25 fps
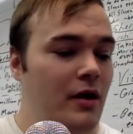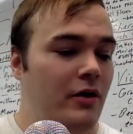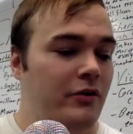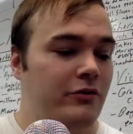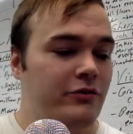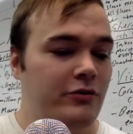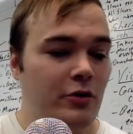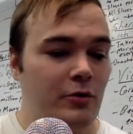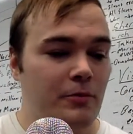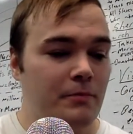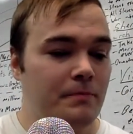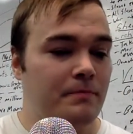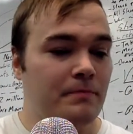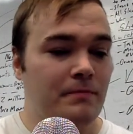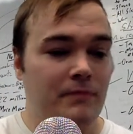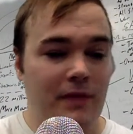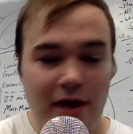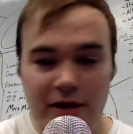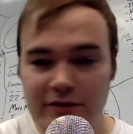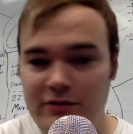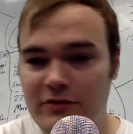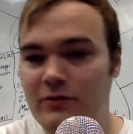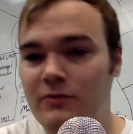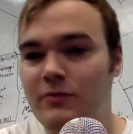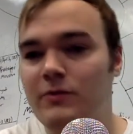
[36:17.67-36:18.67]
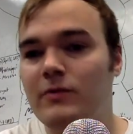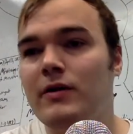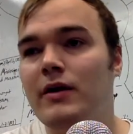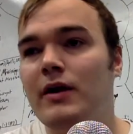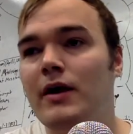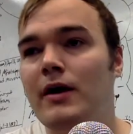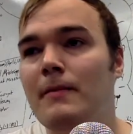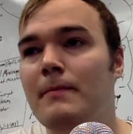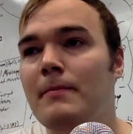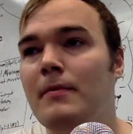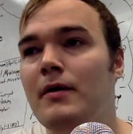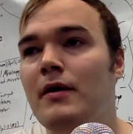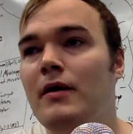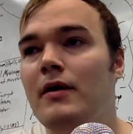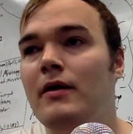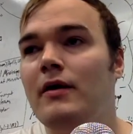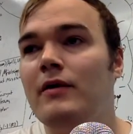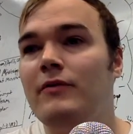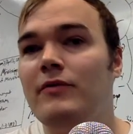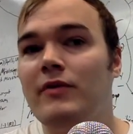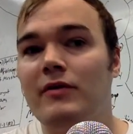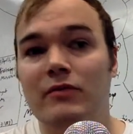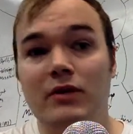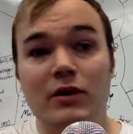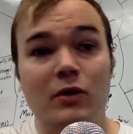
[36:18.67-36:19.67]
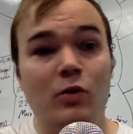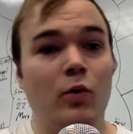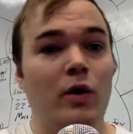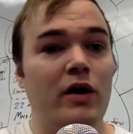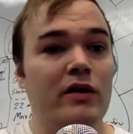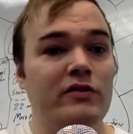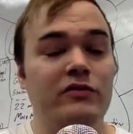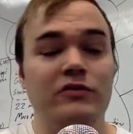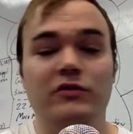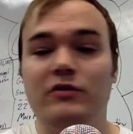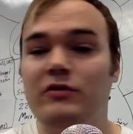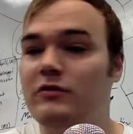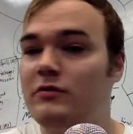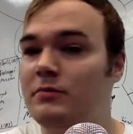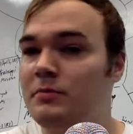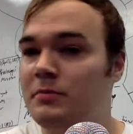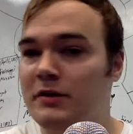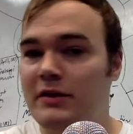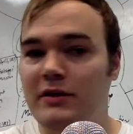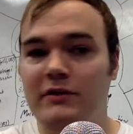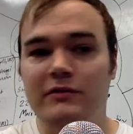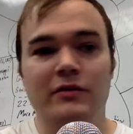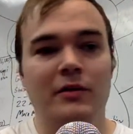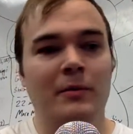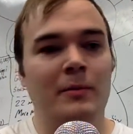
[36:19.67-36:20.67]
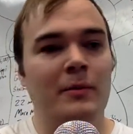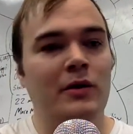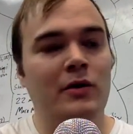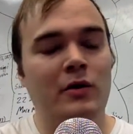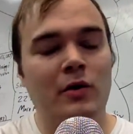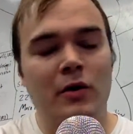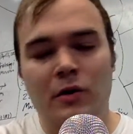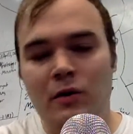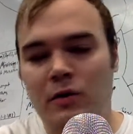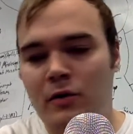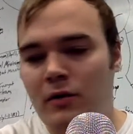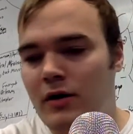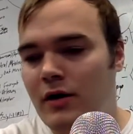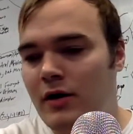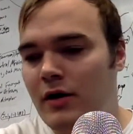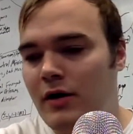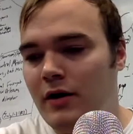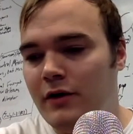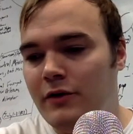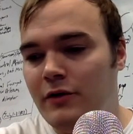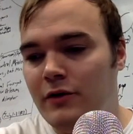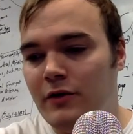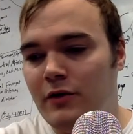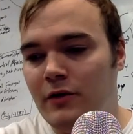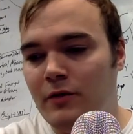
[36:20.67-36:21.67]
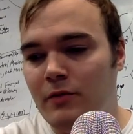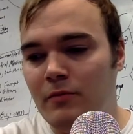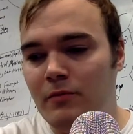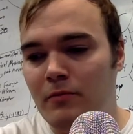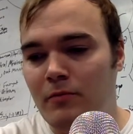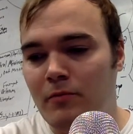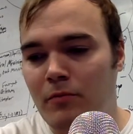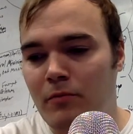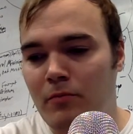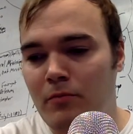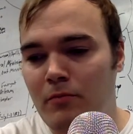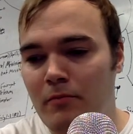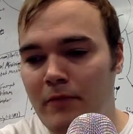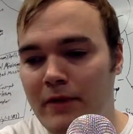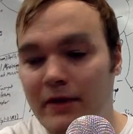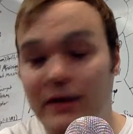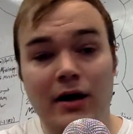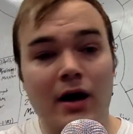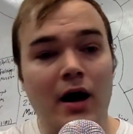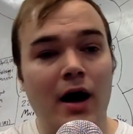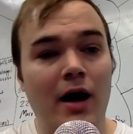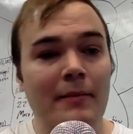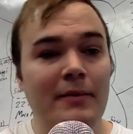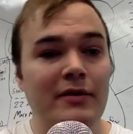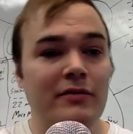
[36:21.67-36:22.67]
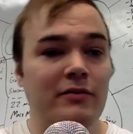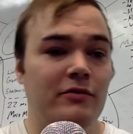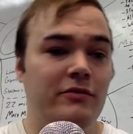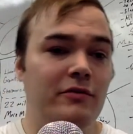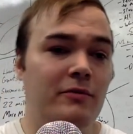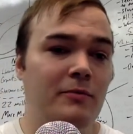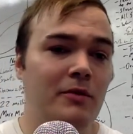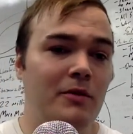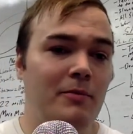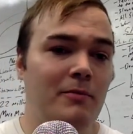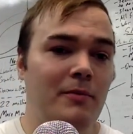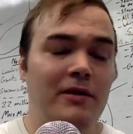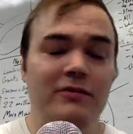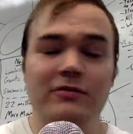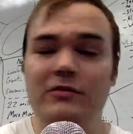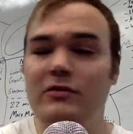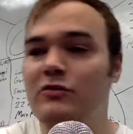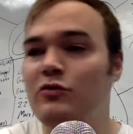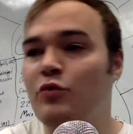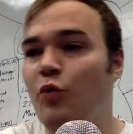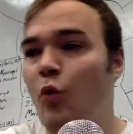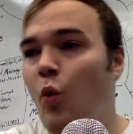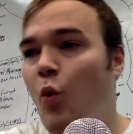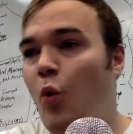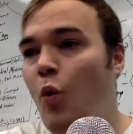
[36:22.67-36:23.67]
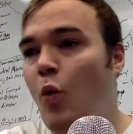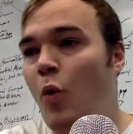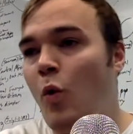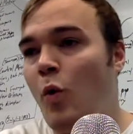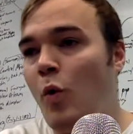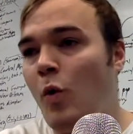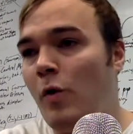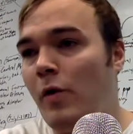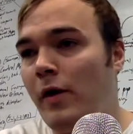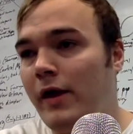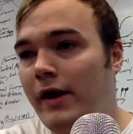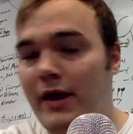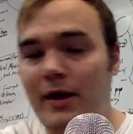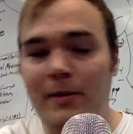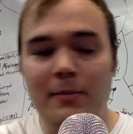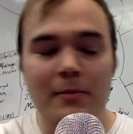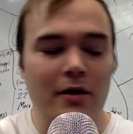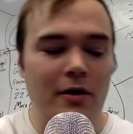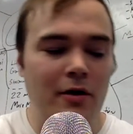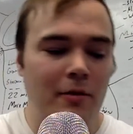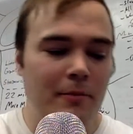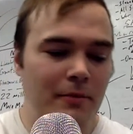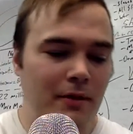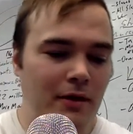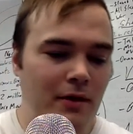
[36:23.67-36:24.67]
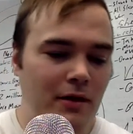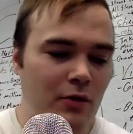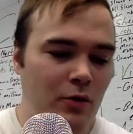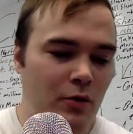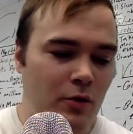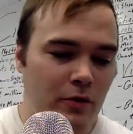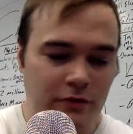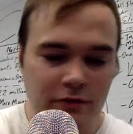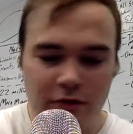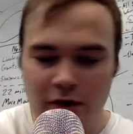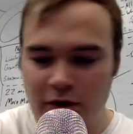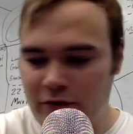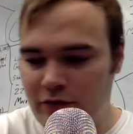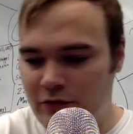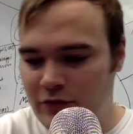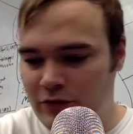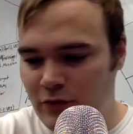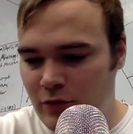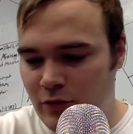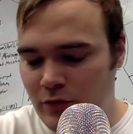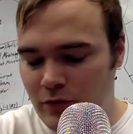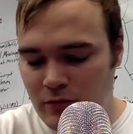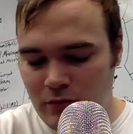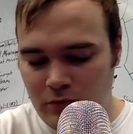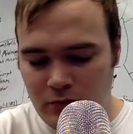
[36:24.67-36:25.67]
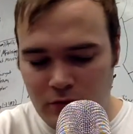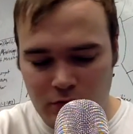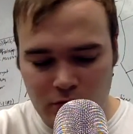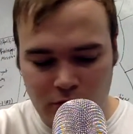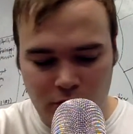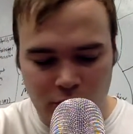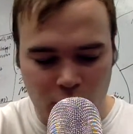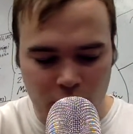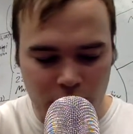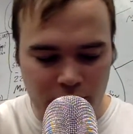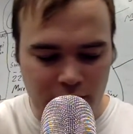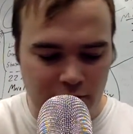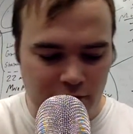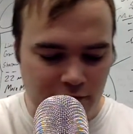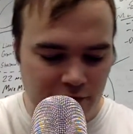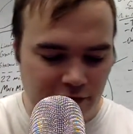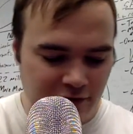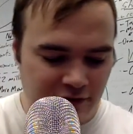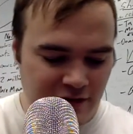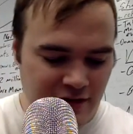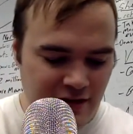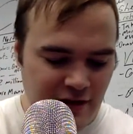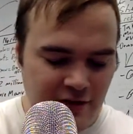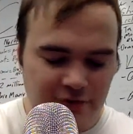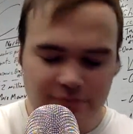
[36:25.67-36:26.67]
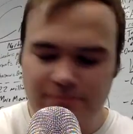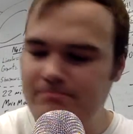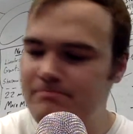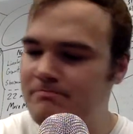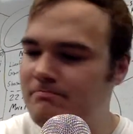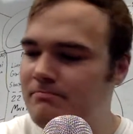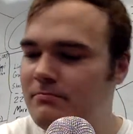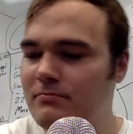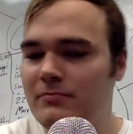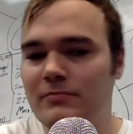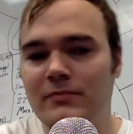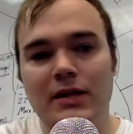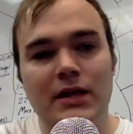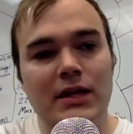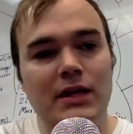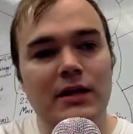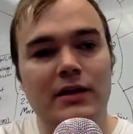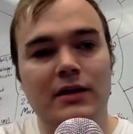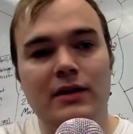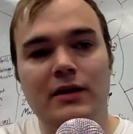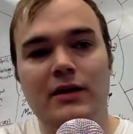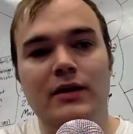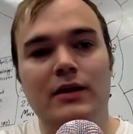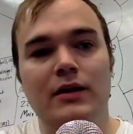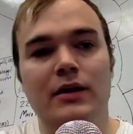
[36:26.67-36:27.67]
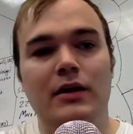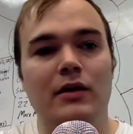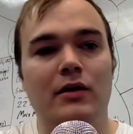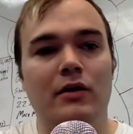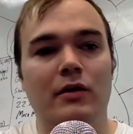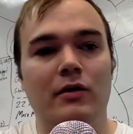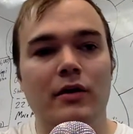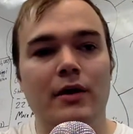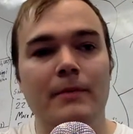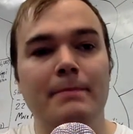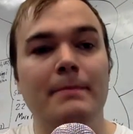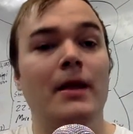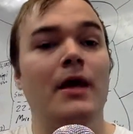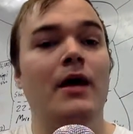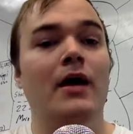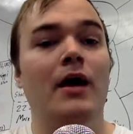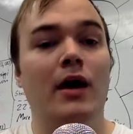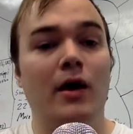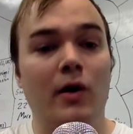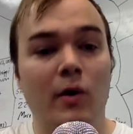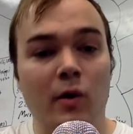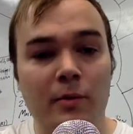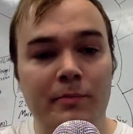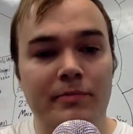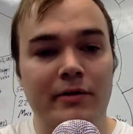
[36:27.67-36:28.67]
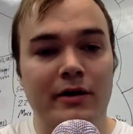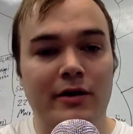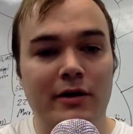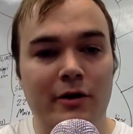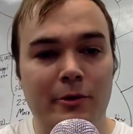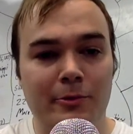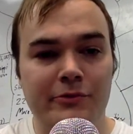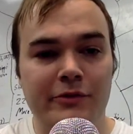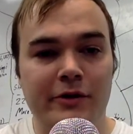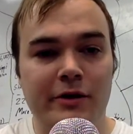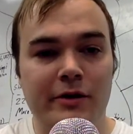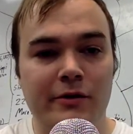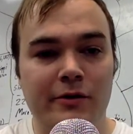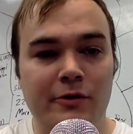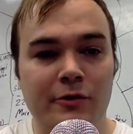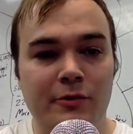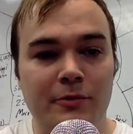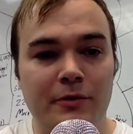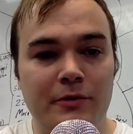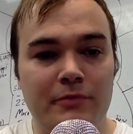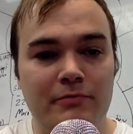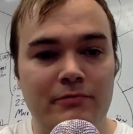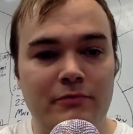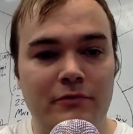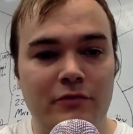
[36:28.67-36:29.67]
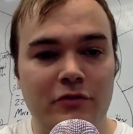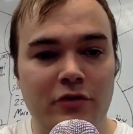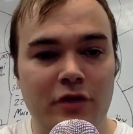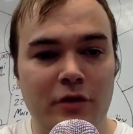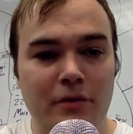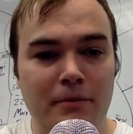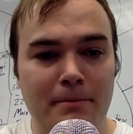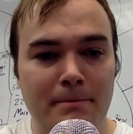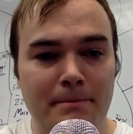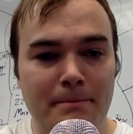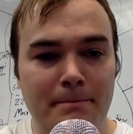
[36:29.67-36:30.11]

So that's it for now. If you have any questions, please let me know. You can make a comment or send me a message or email me or Dr. Stoll or Courtney or Steve, anything you need, all right? I hope that helps out a little bit. Ciao.